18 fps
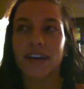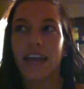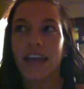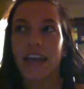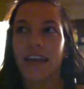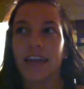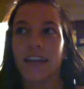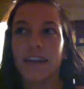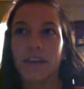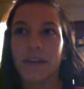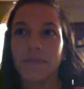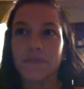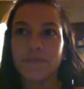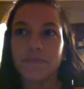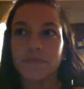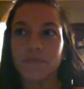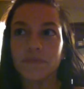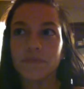And
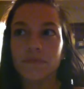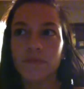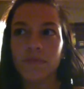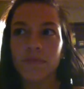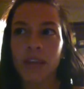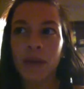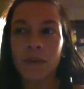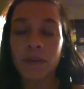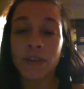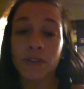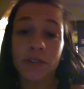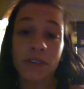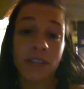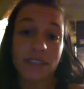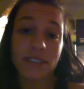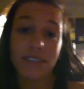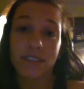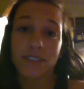I've been doing
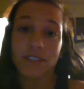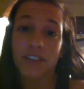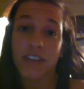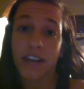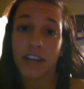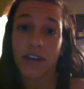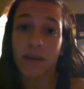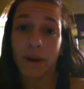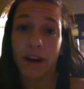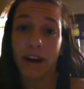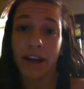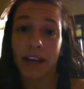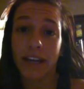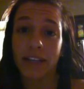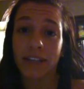this since January.